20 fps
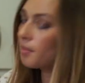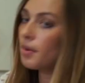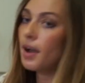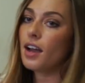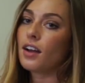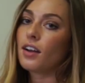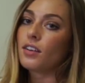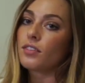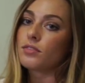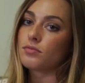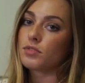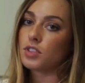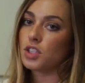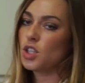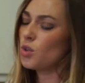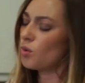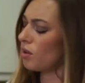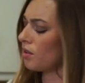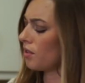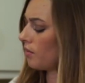about
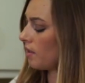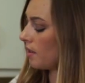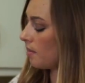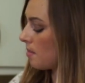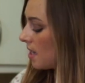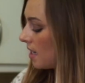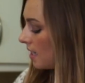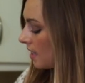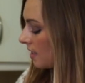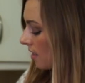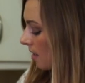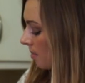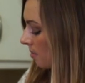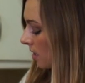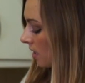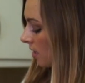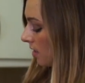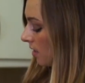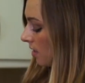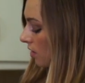2 or 3 minutes, I'm
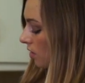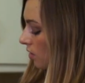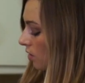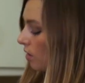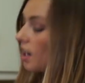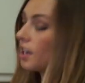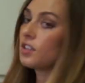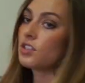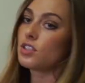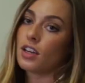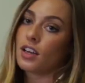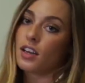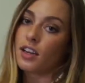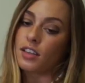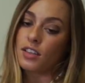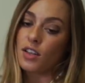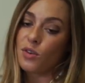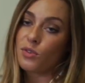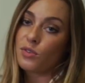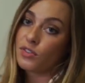going to crush a
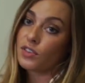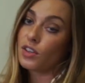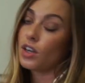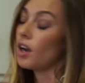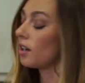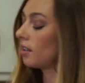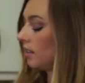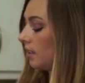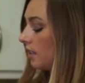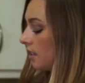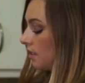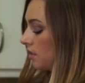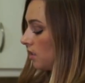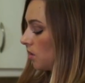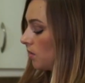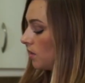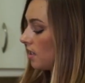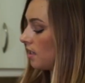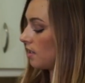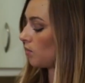clove of garlic
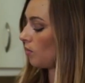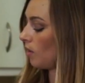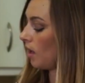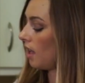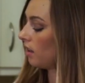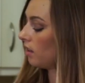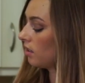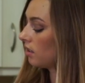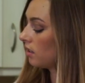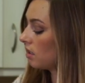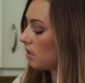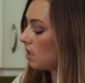into it as well.